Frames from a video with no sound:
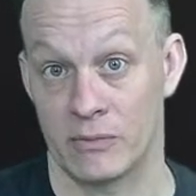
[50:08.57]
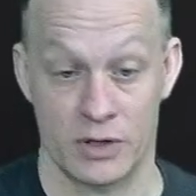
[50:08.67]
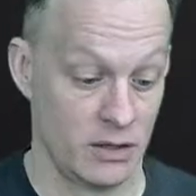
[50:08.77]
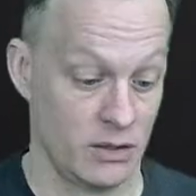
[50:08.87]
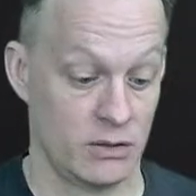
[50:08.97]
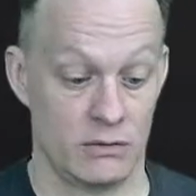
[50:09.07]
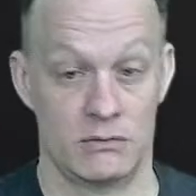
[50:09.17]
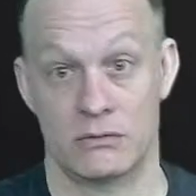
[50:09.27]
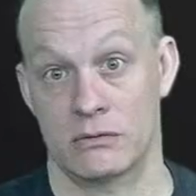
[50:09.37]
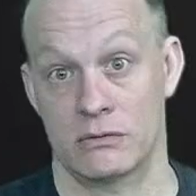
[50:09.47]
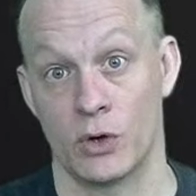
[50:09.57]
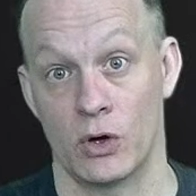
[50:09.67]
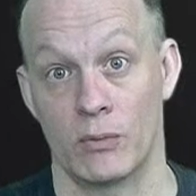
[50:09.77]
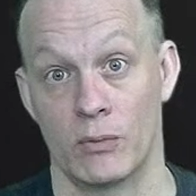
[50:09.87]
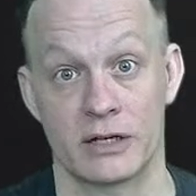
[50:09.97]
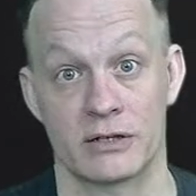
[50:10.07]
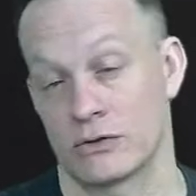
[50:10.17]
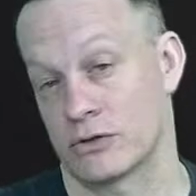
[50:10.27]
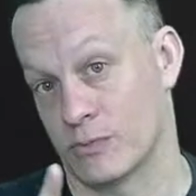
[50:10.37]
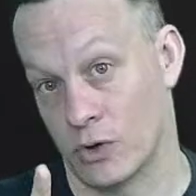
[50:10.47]
Okay, they're small bricks
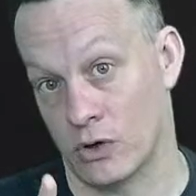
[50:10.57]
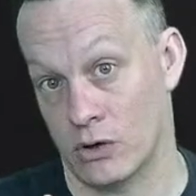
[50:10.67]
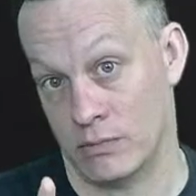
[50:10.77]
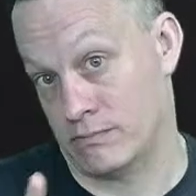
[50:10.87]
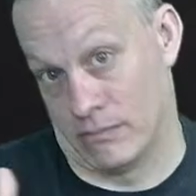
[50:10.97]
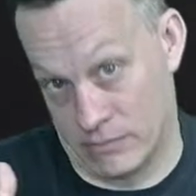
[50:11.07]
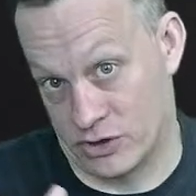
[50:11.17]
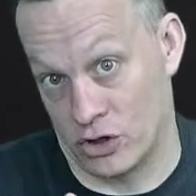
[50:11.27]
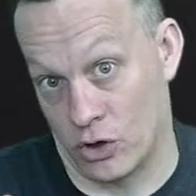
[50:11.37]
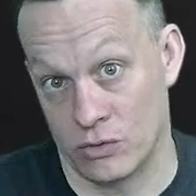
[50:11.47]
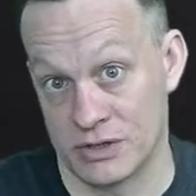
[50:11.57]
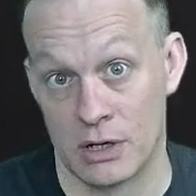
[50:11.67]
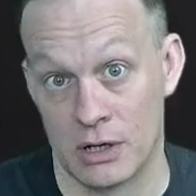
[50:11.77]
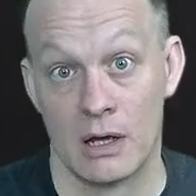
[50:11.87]
or small stones,